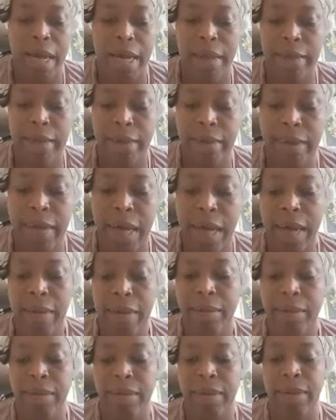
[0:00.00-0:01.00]
In
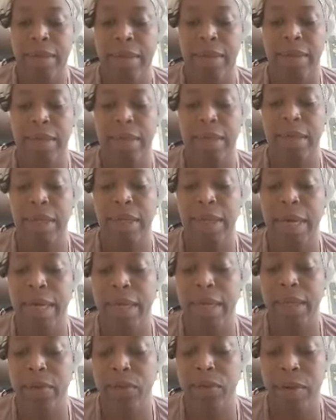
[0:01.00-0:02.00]
Psalms
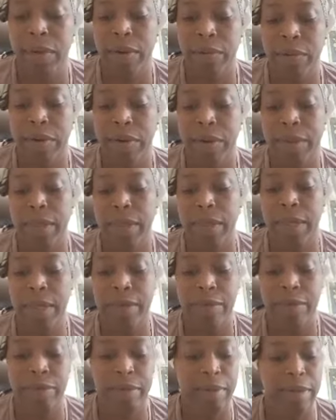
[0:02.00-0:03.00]
91 verse
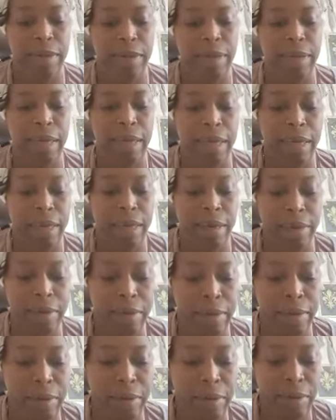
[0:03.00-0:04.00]
11 said,
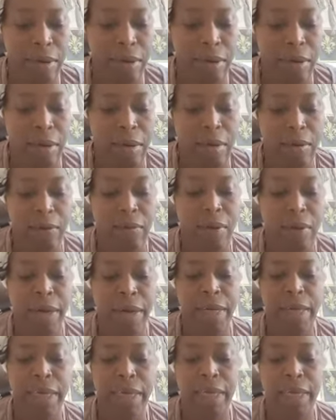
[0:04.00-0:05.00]

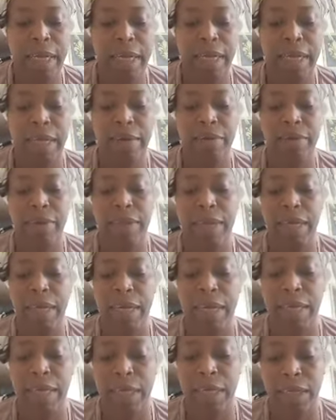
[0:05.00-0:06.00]
for he shall give his
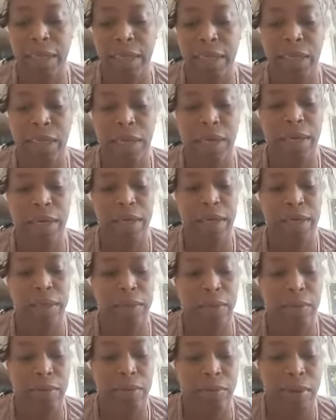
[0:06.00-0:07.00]
angel
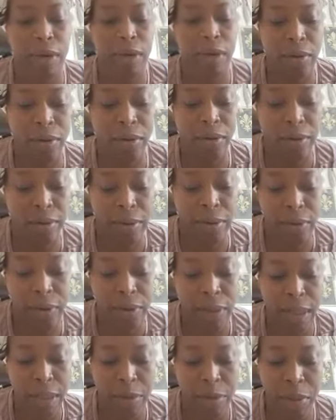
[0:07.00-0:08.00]
charge over us to
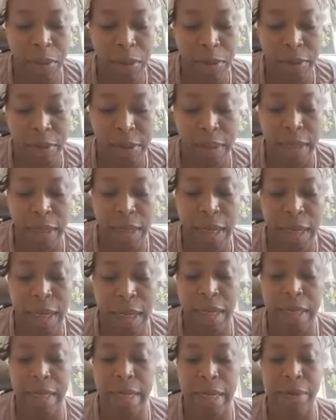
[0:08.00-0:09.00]
keep us in
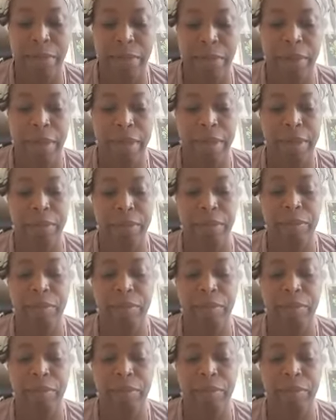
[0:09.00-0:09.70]
all thy way.